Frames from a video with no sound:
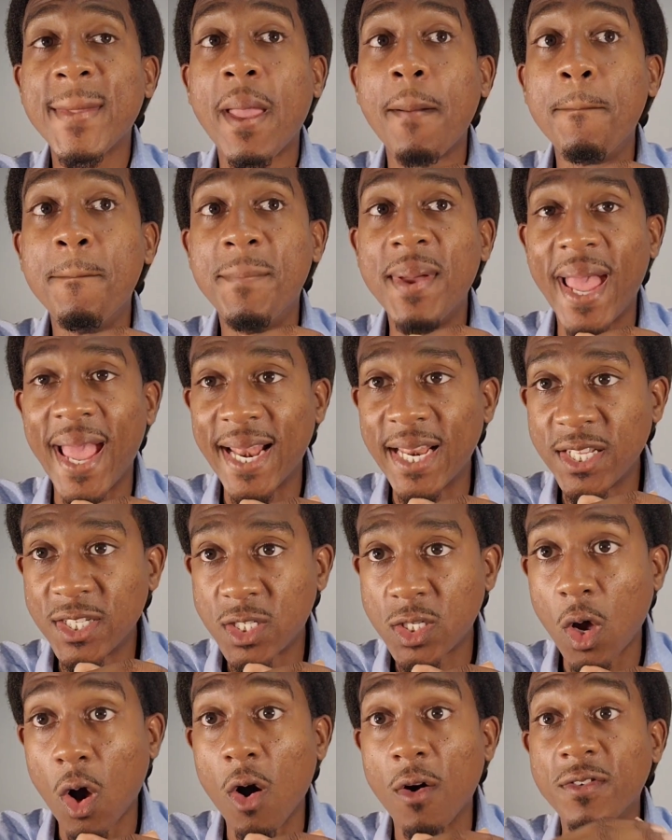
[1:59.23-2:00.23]
balance
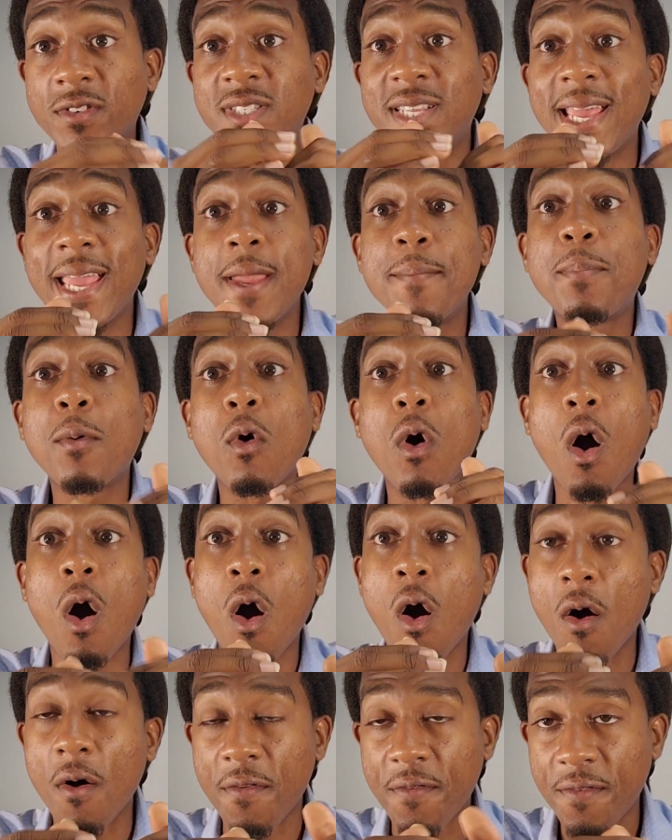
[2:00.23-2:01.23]
off, taper
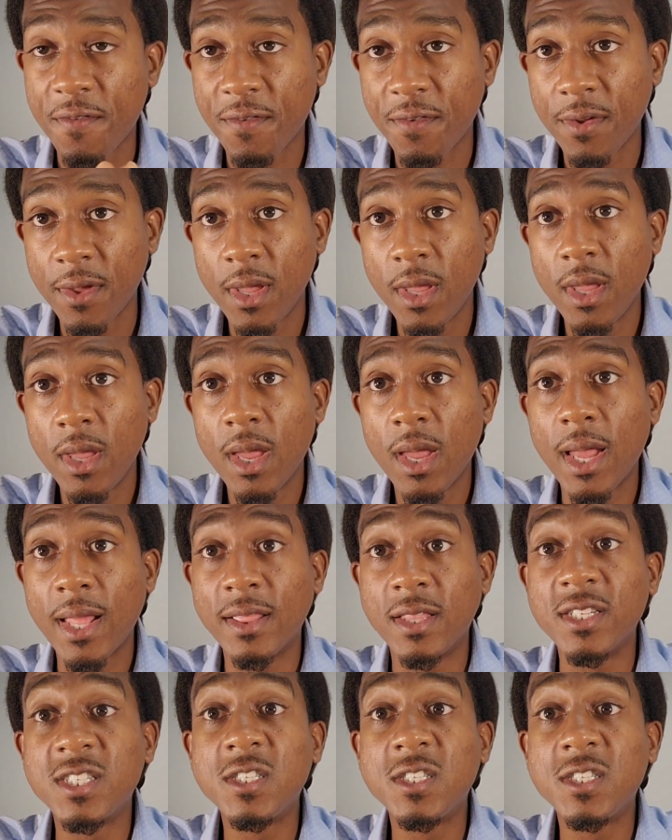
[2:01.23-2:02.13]
off the